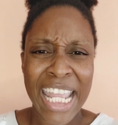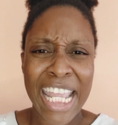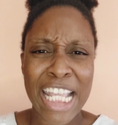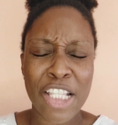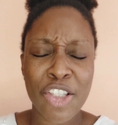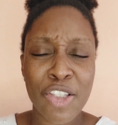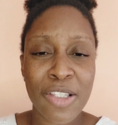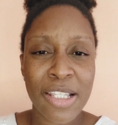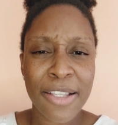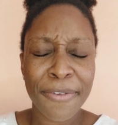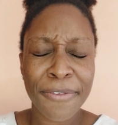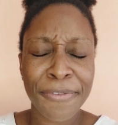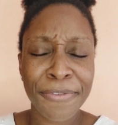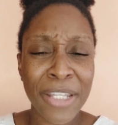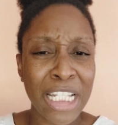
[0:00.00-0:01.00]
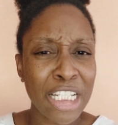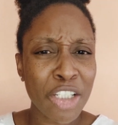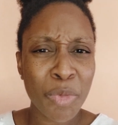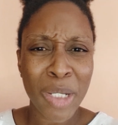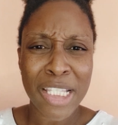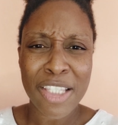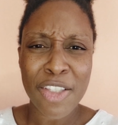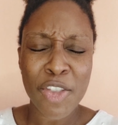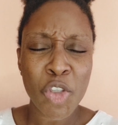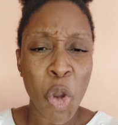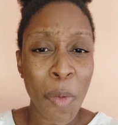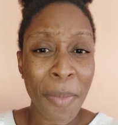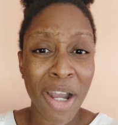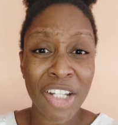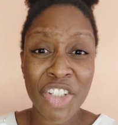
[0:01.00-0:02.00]
is filled with
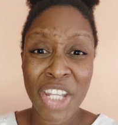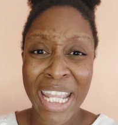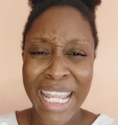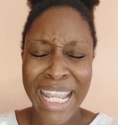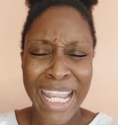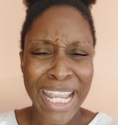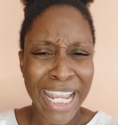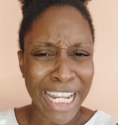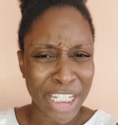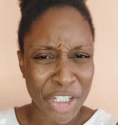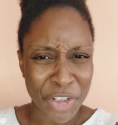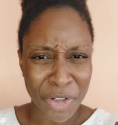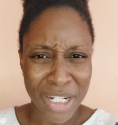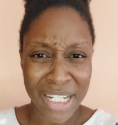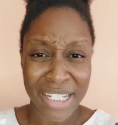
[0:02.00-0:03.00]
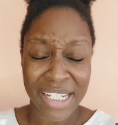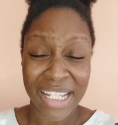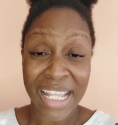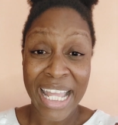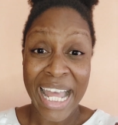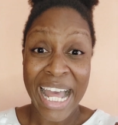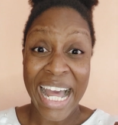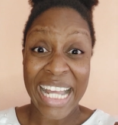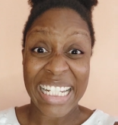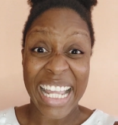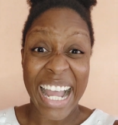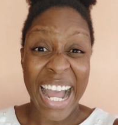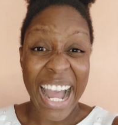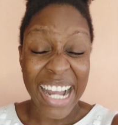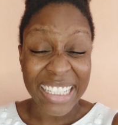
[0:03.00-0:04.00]
so much hatred and
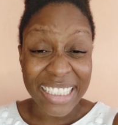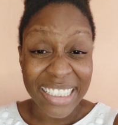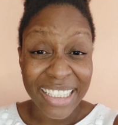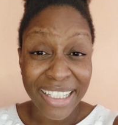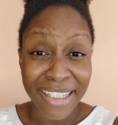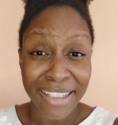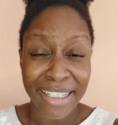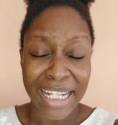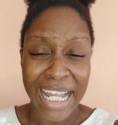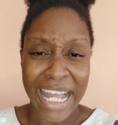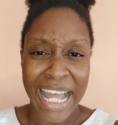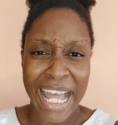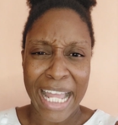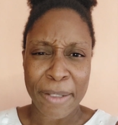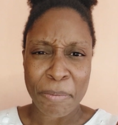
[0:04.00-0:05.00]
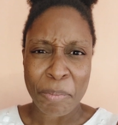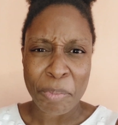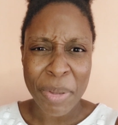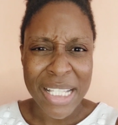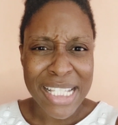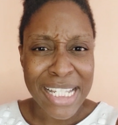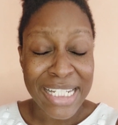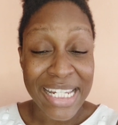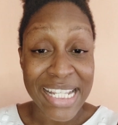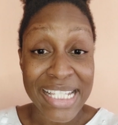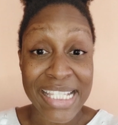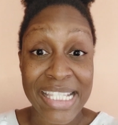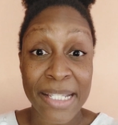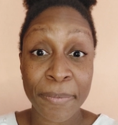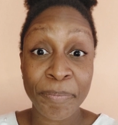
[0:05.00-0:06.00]
anger and
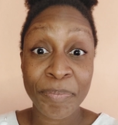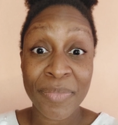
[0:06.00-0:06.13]
bitterness